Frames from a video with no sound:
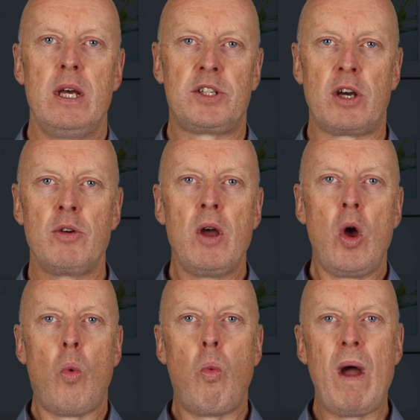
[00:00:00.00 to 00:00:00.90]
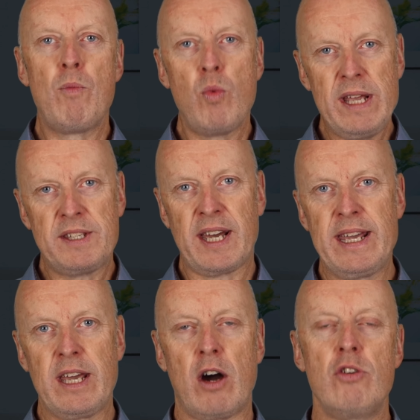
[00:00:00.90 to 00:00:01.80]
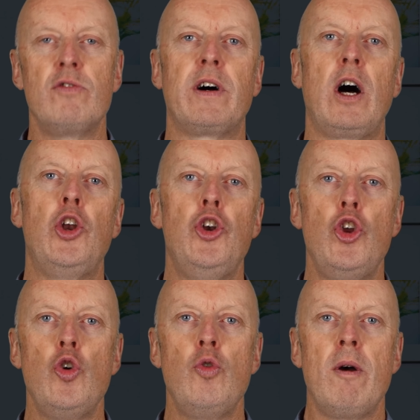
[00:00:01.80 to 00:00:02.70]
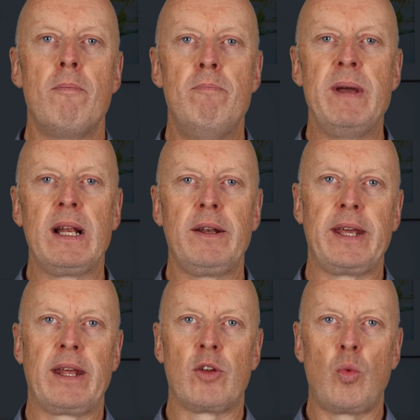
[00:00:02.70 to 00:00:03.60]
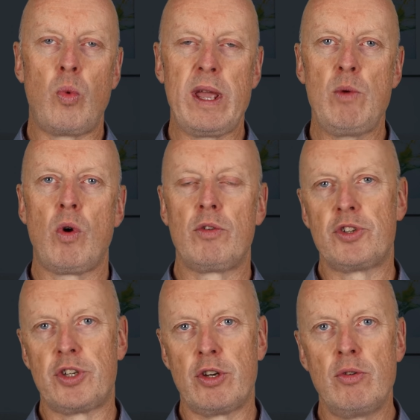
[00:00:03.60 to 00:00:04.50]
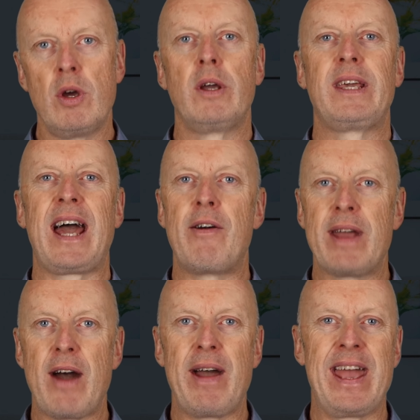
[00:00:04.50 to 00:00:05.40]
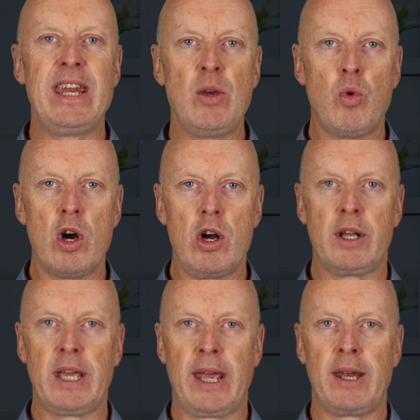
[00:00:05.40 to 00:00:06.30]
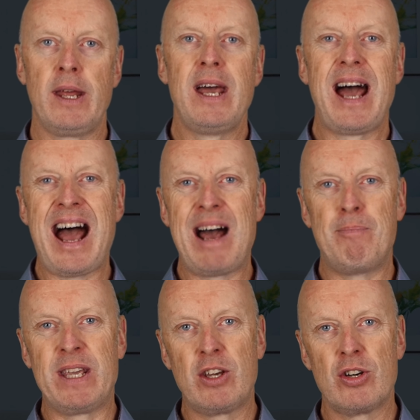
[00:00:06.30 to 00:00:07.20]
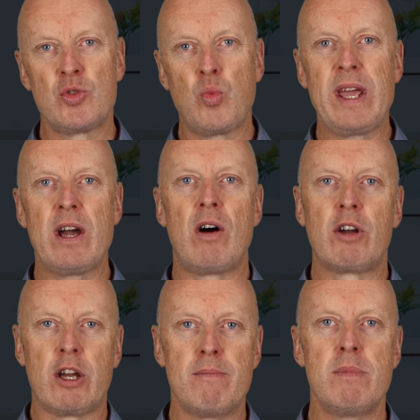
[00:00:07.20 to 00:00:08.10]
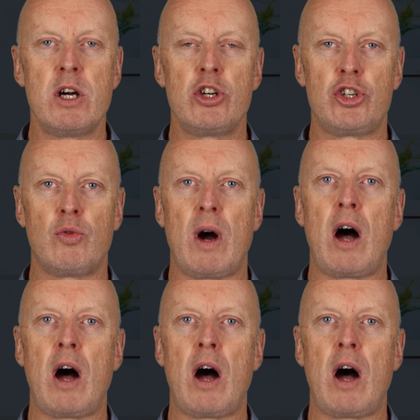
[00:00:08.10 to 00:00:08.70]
So when we take over a new building that we want to carry out any work in, because we are commercial